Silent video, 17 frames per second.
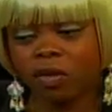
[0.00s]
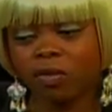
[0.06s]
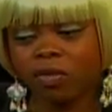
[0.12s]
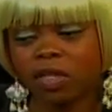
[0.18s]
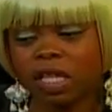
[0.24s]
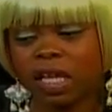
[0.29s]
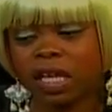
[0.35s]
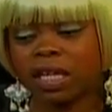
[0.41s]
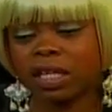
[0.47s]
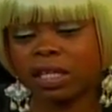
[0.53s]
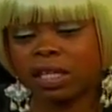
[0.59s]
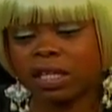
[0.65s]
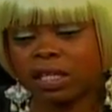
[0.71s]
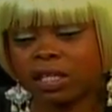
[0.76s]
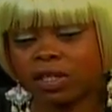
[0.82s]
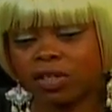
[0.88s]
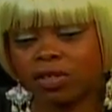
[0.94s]
with
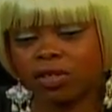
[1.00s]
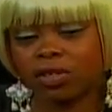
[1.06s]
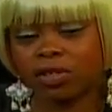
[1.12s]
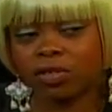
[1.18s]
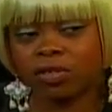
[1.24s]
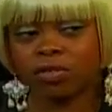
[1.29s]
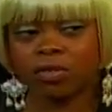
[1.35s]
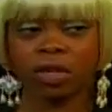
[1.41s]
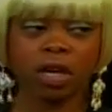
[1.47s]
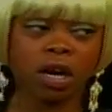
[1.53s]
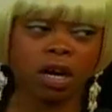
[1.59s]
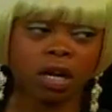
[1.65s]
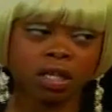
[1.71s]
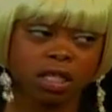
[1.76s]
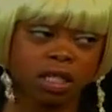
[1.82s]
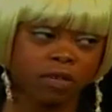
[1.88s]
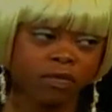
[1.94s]
anything that you do,
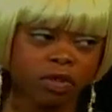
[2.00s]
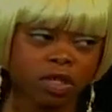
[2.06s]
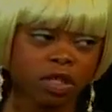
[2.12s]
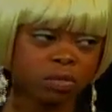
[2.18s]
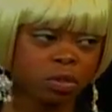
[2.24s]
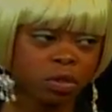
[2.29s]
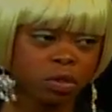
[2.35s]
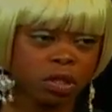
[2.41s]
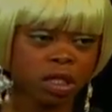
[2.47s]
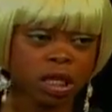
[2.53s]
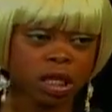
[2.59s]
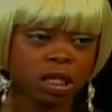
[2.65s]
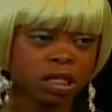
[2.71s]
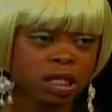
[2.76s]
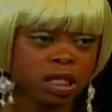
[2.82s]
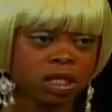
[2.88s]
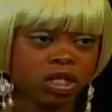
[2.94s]
regardless if it's music,
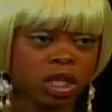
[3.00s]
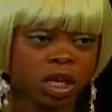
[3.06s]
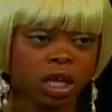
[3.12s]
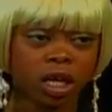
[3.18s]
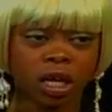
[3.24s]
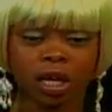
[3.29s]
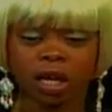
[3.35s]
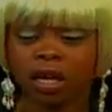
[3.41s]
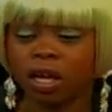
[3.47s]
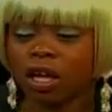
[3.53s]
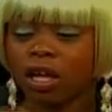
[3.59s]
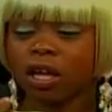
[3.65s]
DJing,